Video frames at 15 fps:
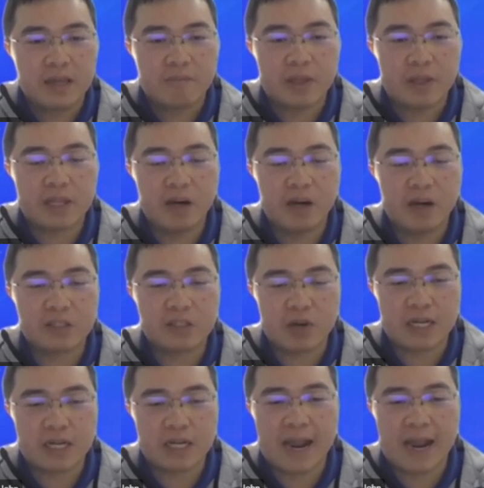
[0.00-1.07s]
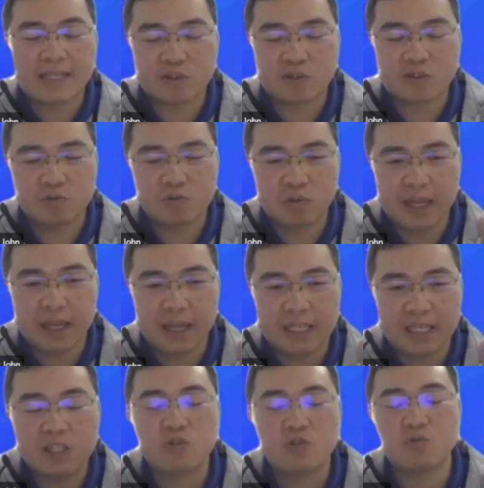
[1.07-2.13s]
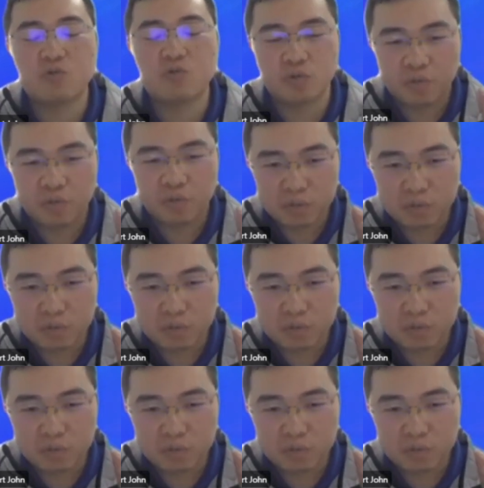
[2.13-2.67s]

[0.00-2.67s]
But now the tracker need to